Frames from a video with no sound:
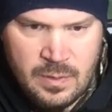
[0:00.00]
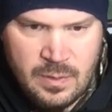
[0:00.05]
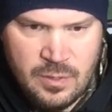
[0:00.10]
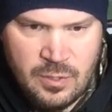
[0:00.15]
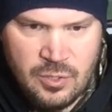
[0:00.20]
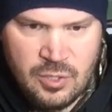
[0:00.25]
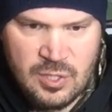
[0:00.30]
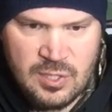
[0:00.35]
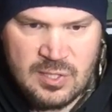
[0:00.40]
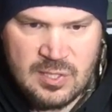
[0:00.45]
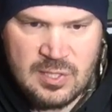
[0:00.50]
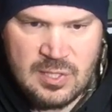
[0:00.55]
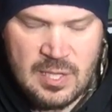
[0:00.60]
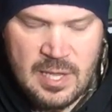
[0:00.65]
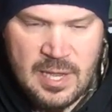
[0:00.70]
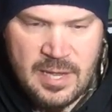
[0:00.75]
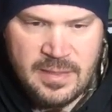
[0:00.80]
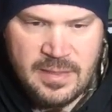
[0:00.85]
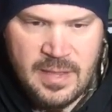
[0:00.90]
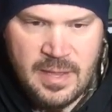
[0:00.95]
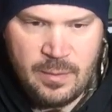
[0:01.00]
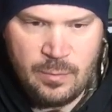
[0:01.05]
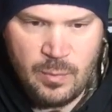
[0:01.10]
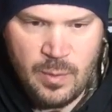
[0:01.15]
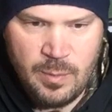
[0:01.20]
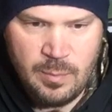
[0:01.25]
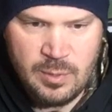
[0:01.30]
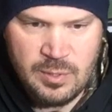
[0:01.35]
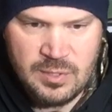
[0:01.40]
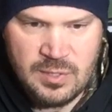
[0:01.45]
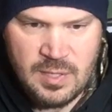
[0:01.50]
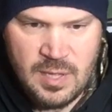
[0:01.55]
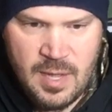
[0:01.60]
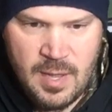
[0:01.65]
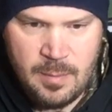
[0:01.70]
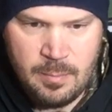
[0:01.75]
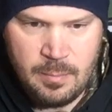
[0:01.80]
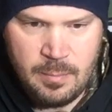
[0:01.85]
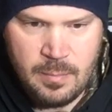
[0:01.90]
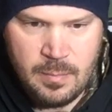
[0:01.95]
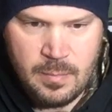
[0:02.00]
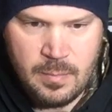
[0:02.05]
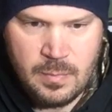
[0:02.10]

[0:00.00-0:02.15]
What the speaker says: You just slide that rubber stop